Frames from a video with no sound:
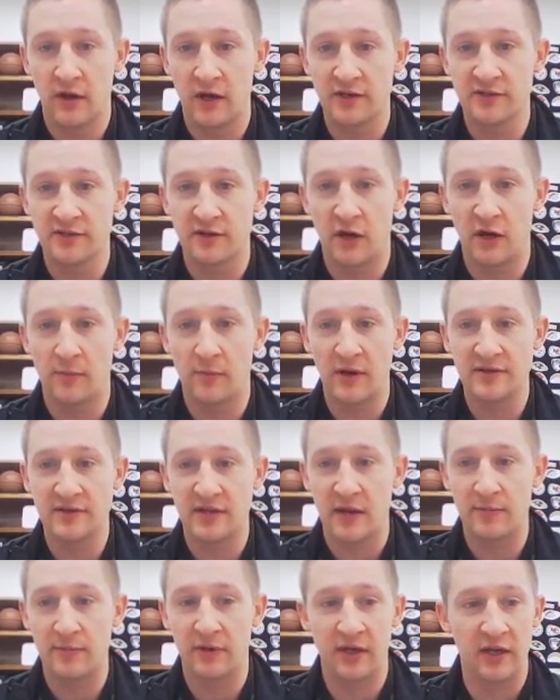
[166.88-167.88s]
I start by
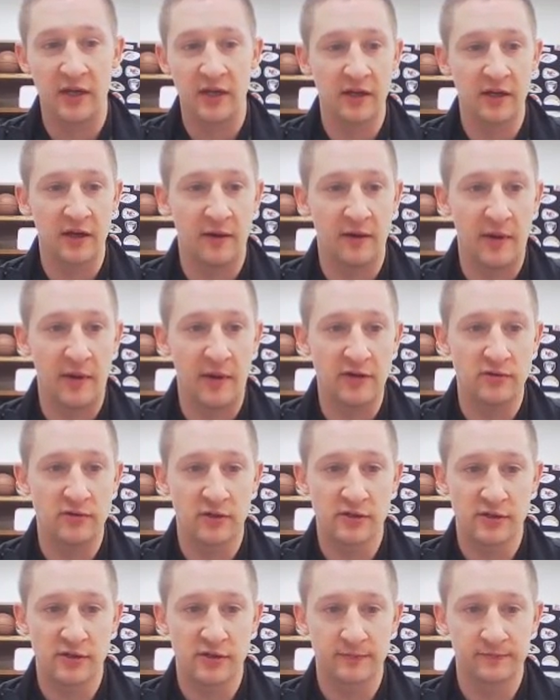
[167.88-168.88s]
typing in a
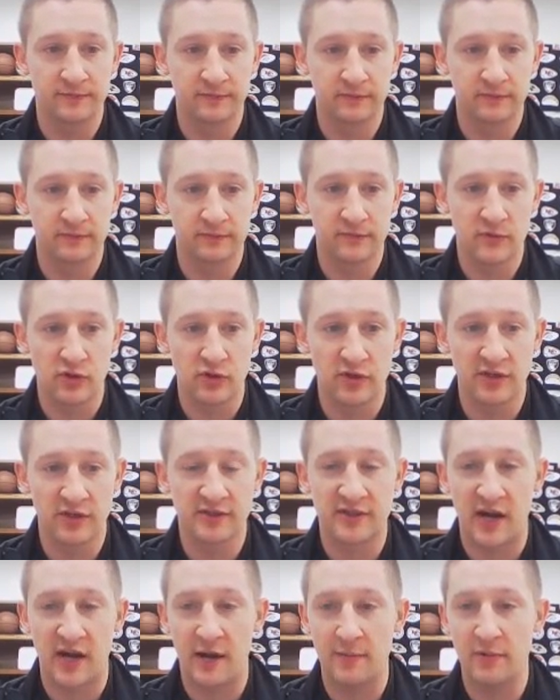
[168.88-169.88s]
matrix. So
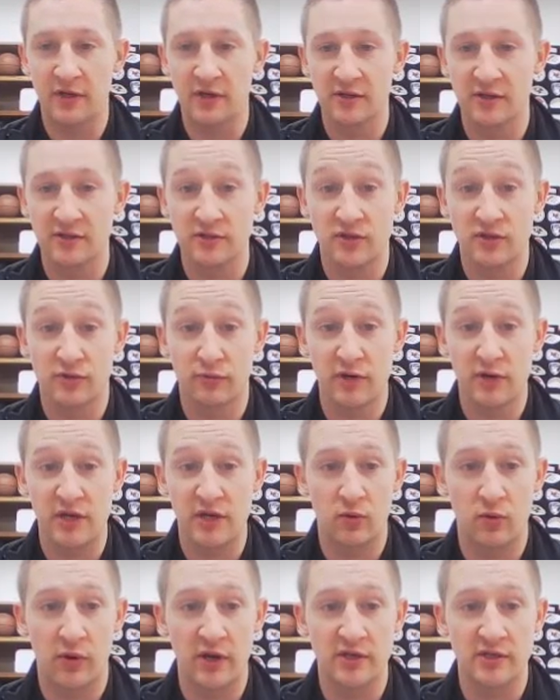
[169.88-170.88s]
this time, because there's 3
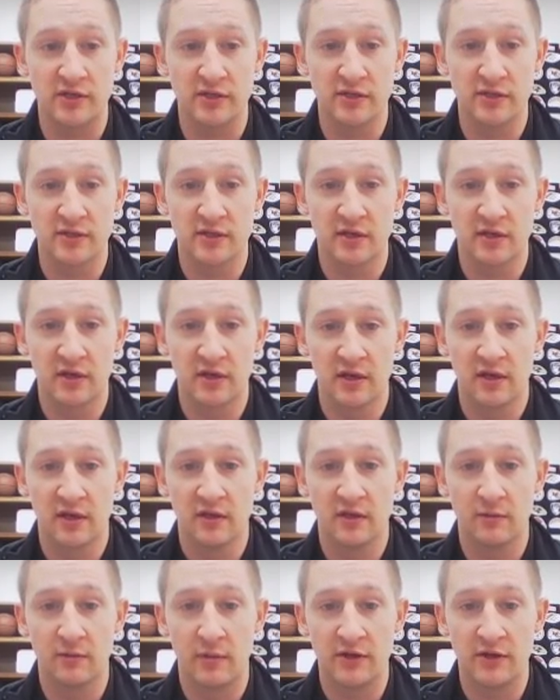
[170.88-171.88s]
equations,
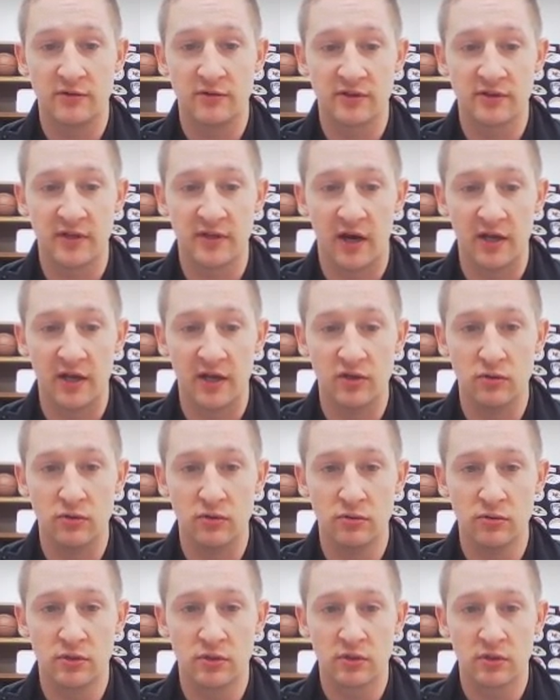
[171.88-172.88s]
the matrix that I
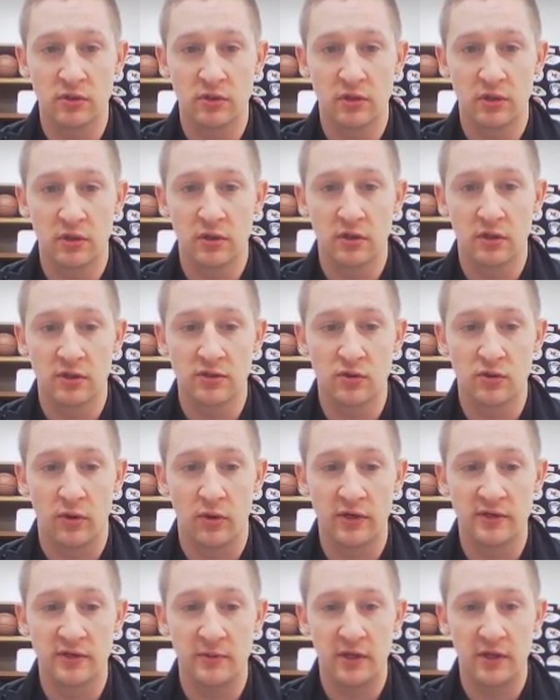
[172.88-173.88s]
use is
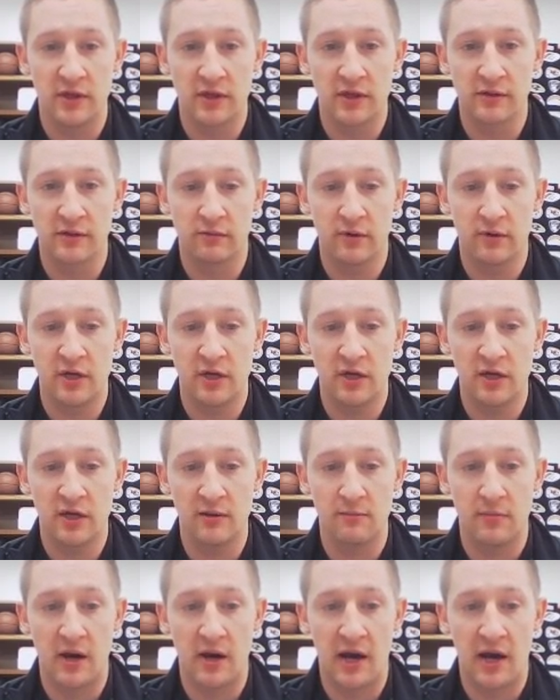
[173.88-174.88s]
going to be 3
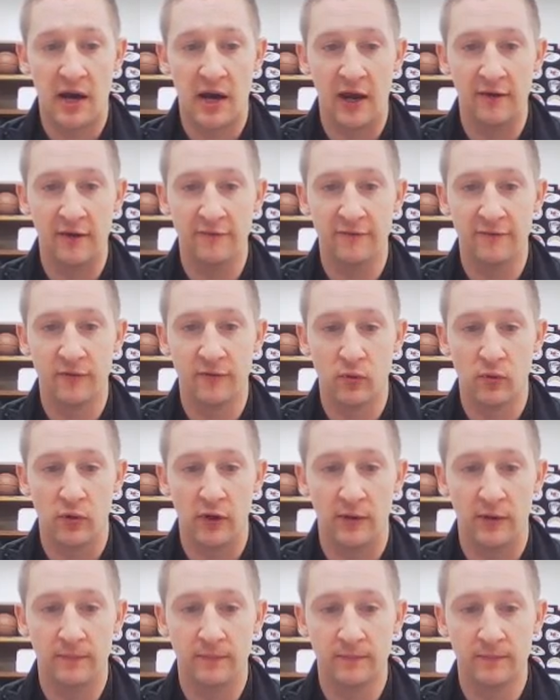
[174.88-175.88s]
by
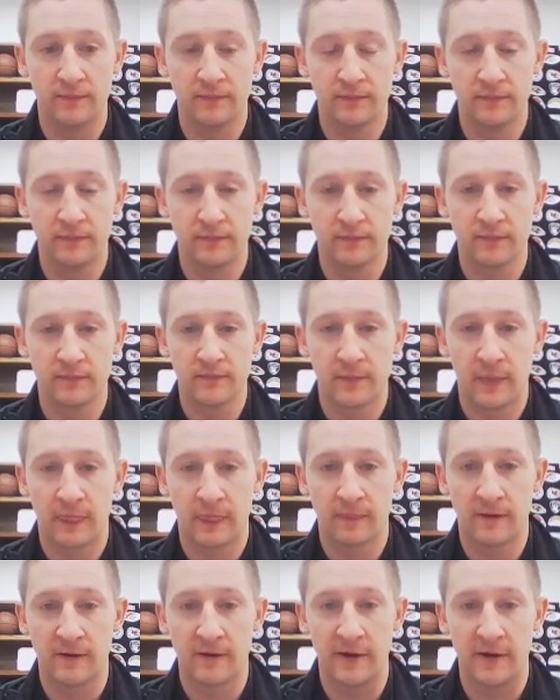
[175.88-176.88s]
4.
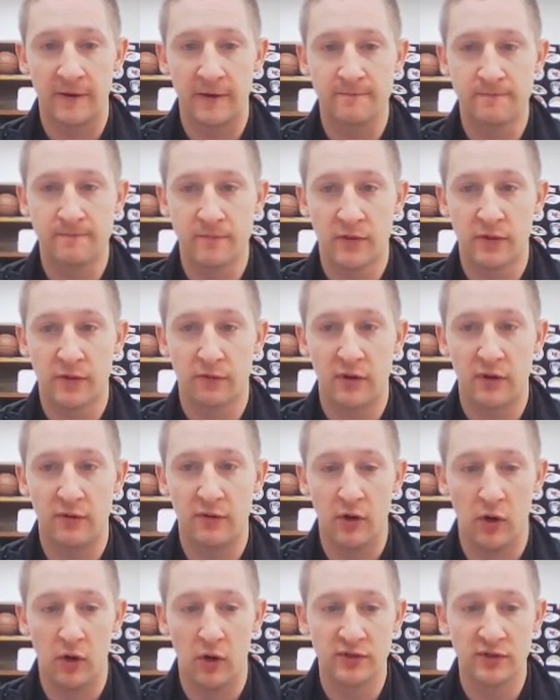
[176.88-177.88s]
Okay, 3
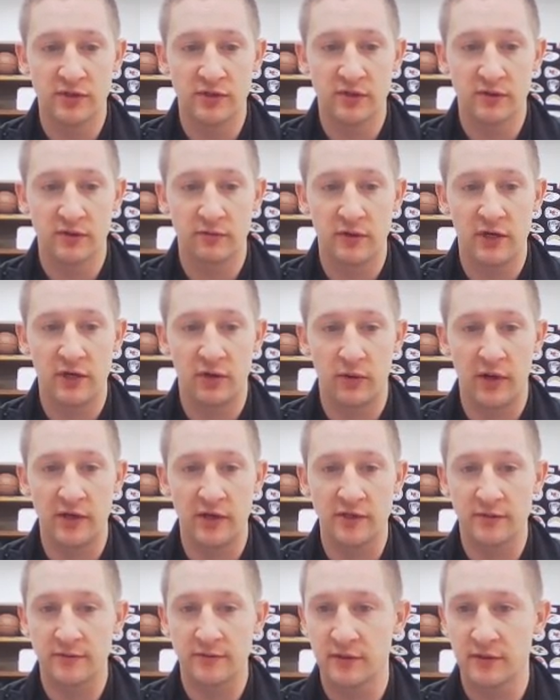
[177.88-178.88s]
rows, 3
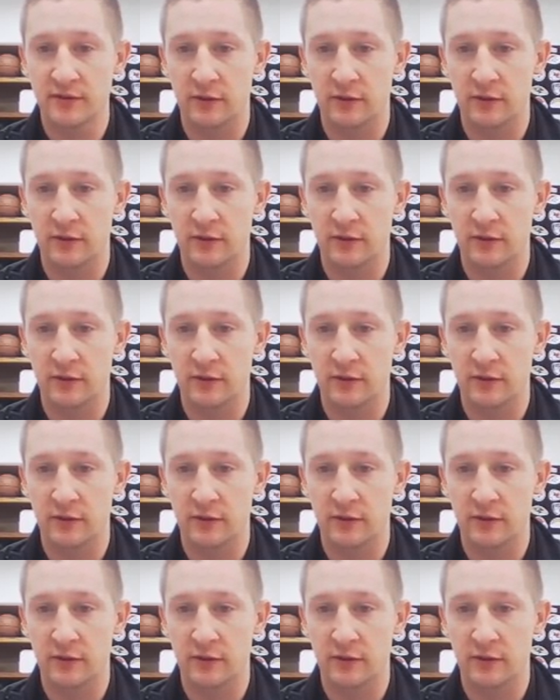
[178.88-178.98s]
equations.